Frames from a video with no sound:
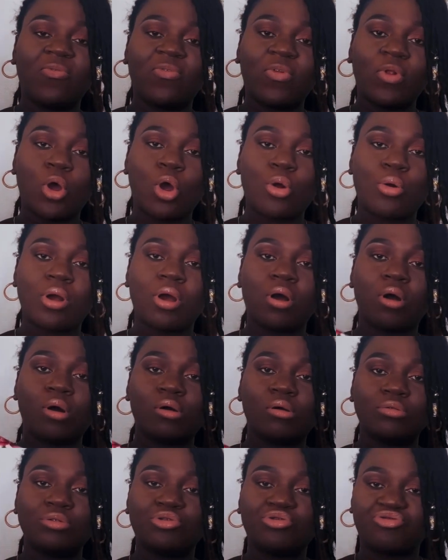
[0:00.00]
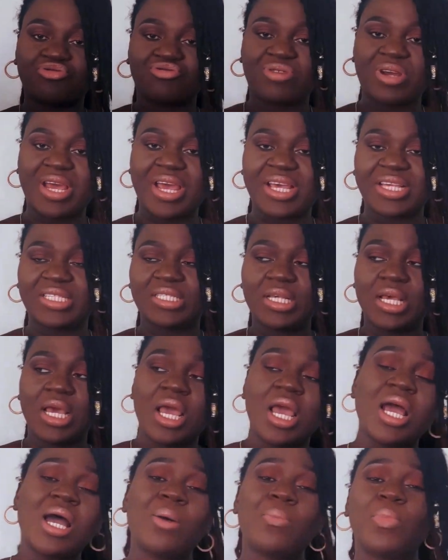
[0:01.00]
floral dress
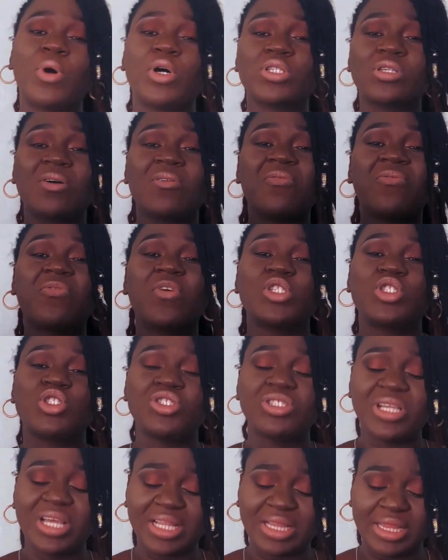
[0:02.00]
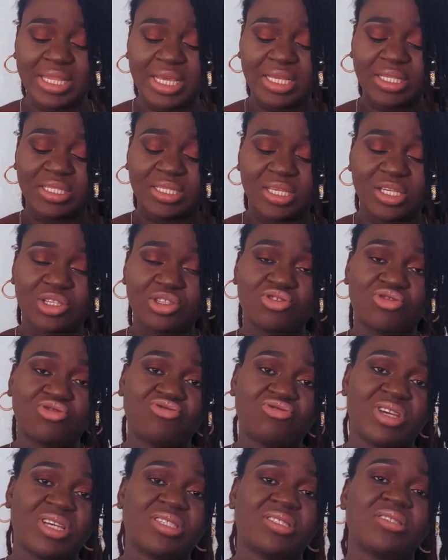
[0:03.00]
but unfortunately this
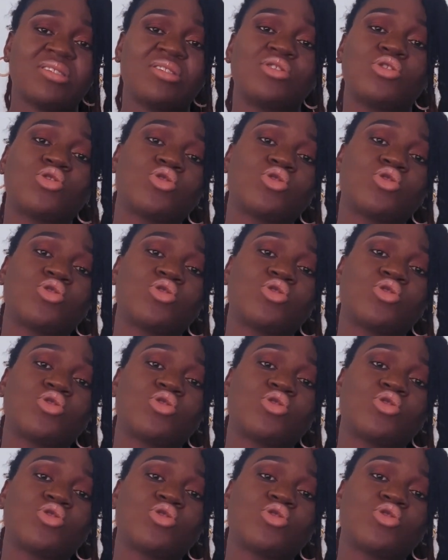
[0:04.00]
dress is